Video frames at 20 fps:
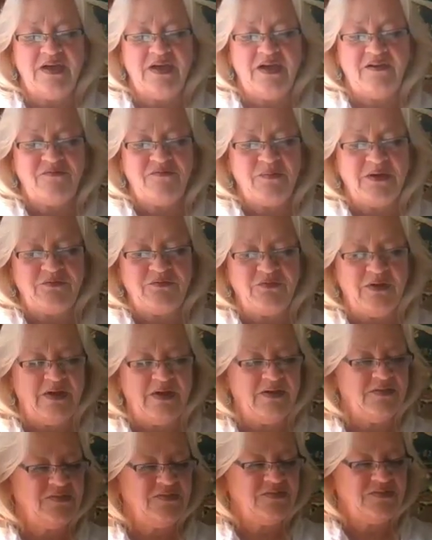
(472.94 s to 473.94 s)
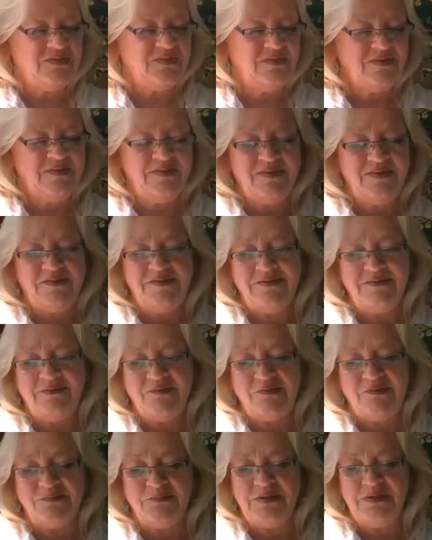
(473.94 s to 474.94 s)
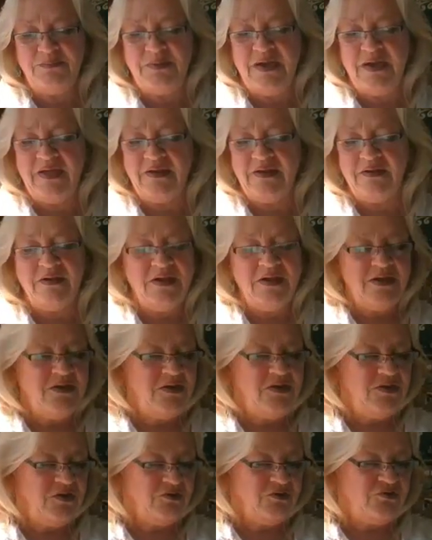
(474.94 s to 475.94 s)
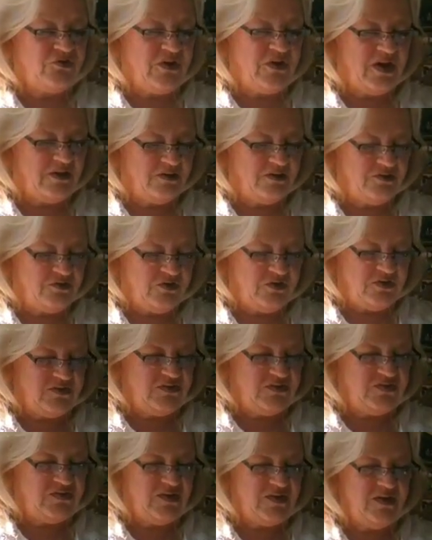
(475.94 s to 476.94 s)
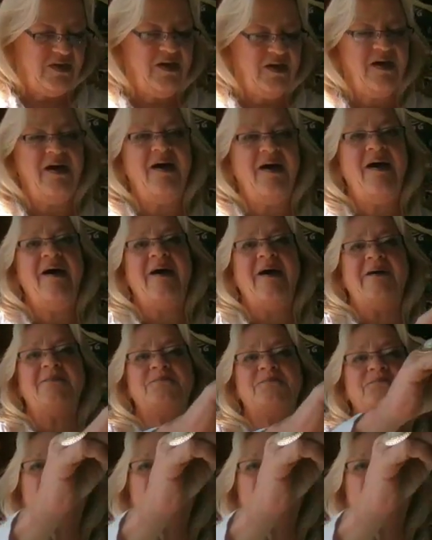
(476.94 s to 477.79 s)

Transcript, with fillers: to have, my friends. You couldn't be better. Your challenges, ah,